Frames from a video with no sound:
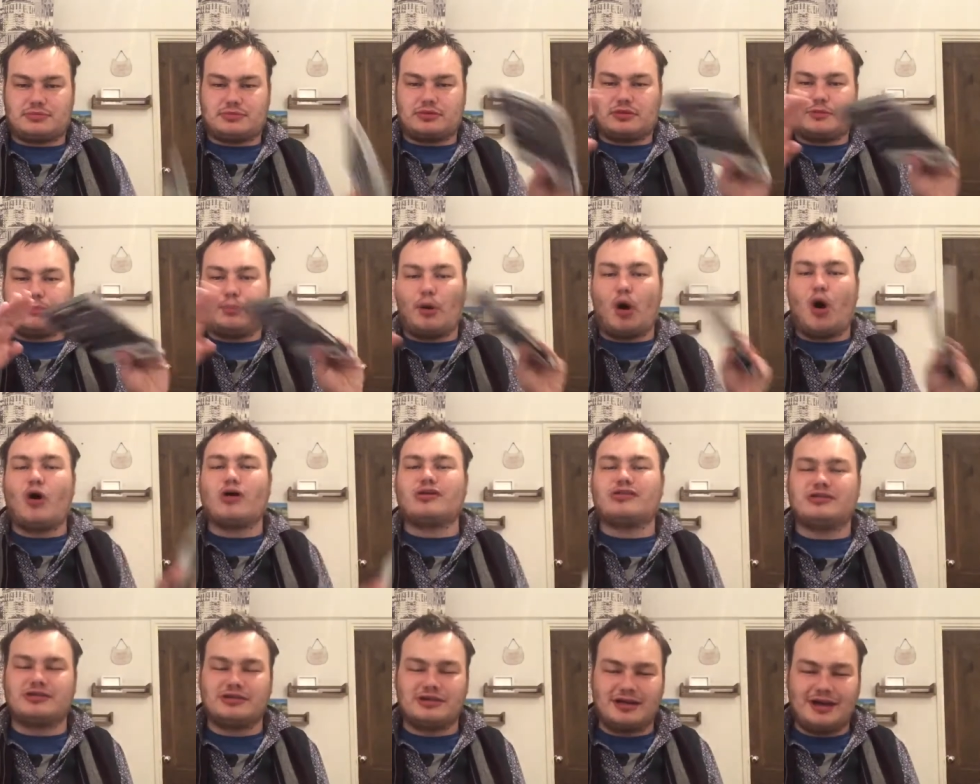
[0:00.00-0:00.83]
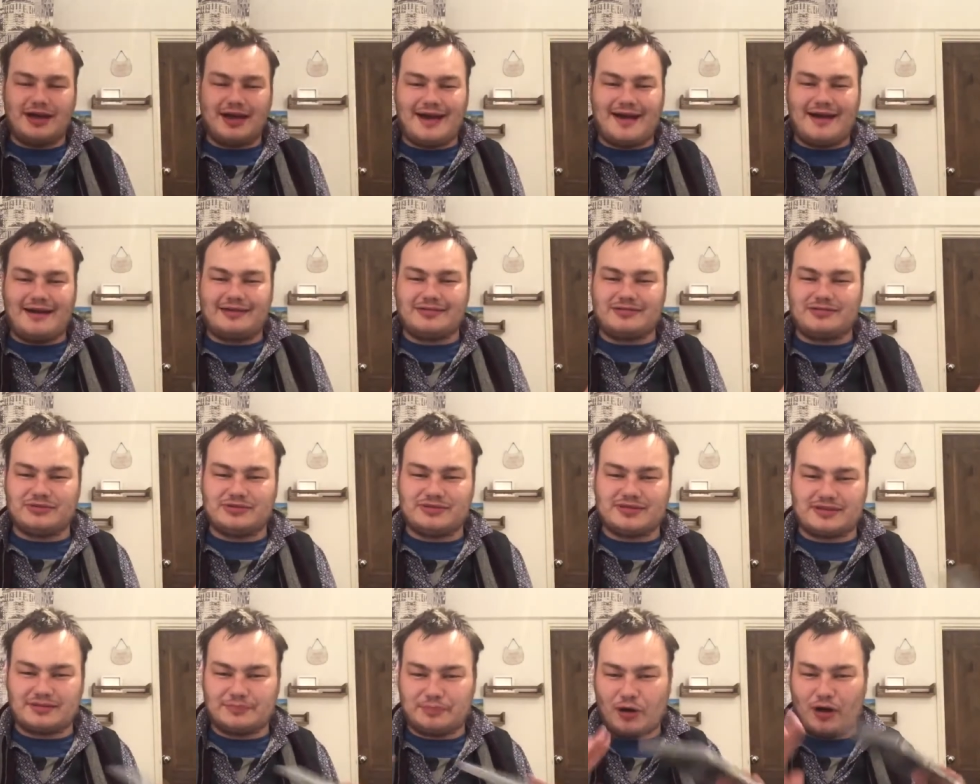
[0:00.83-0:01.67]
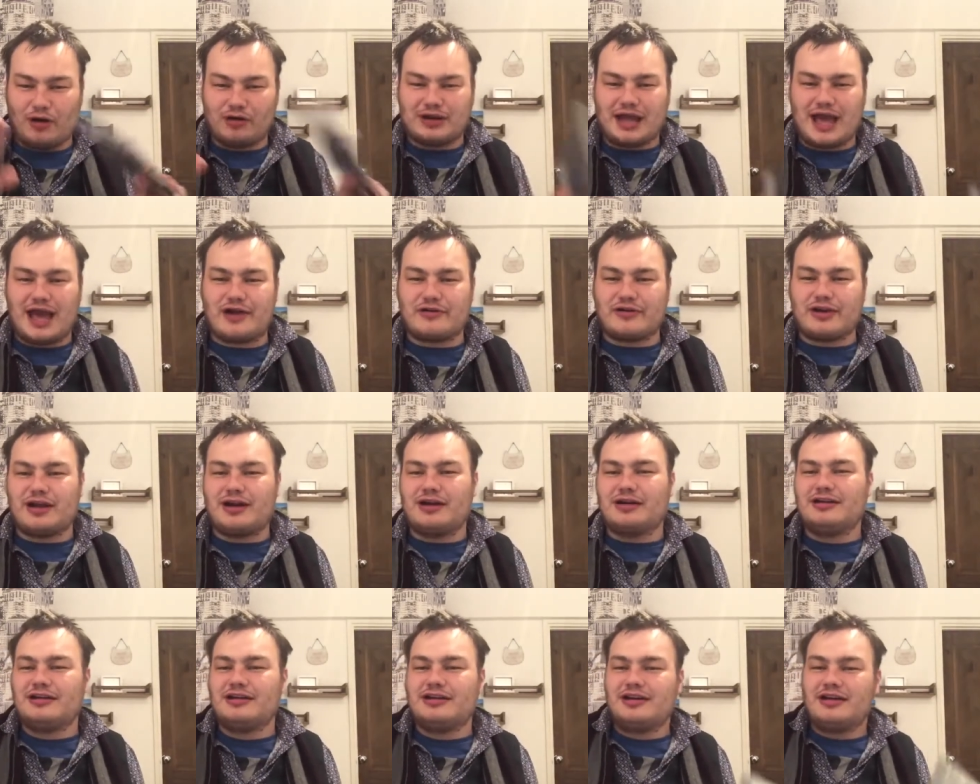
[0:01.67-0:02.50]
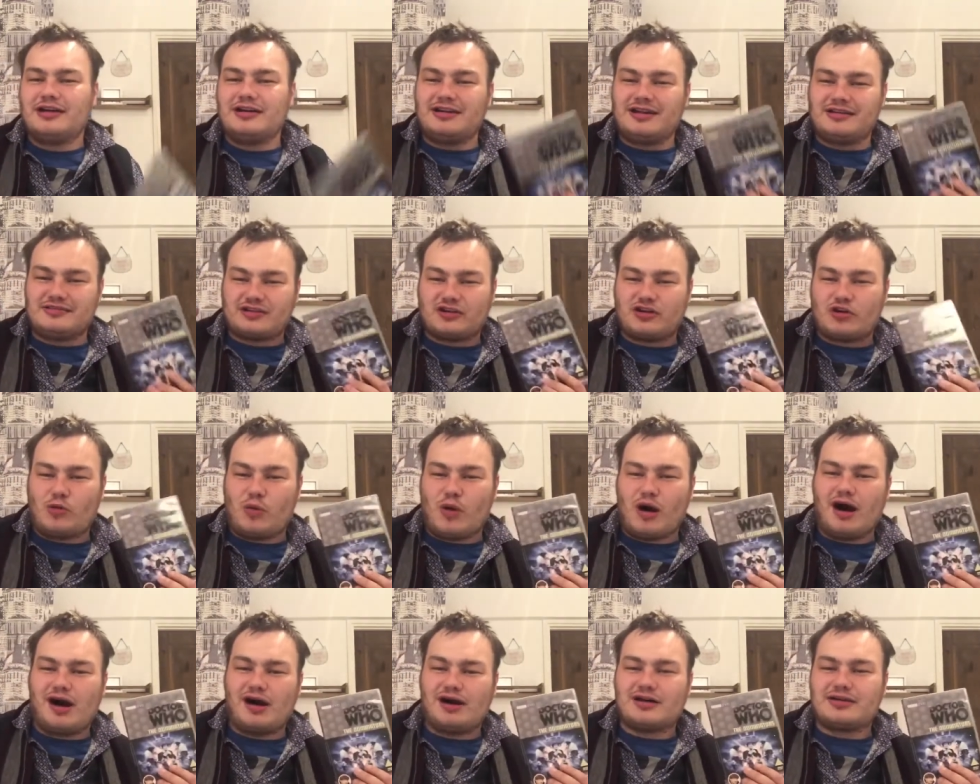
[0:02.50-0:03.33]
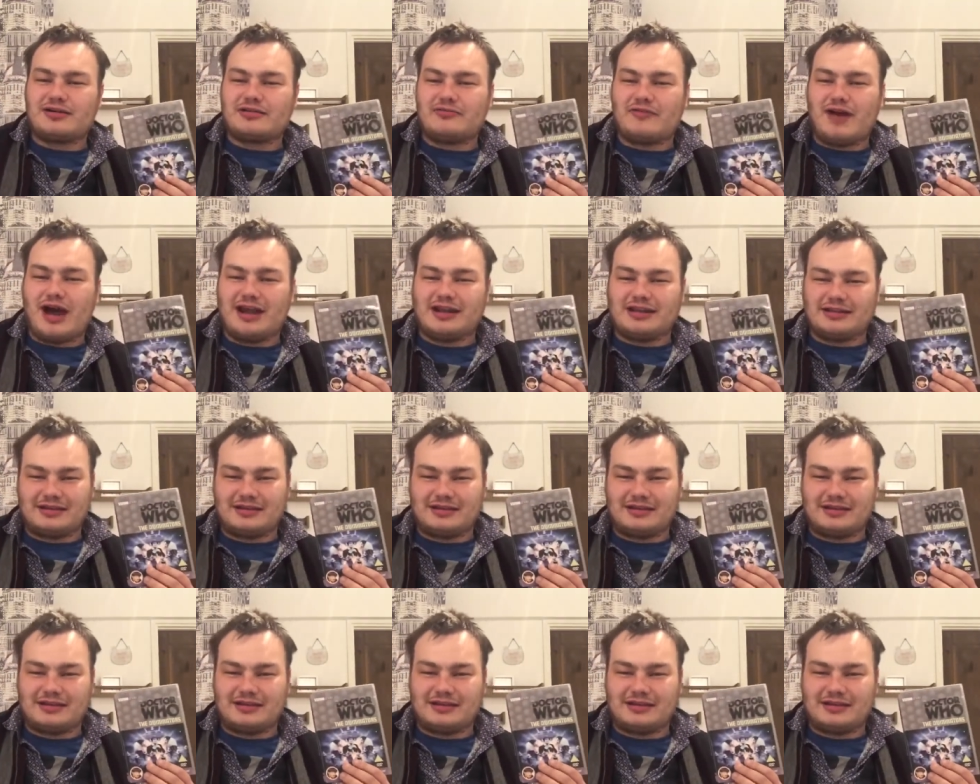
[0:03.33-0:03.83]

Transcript: pod, should we say the pod area, there's a quark ready to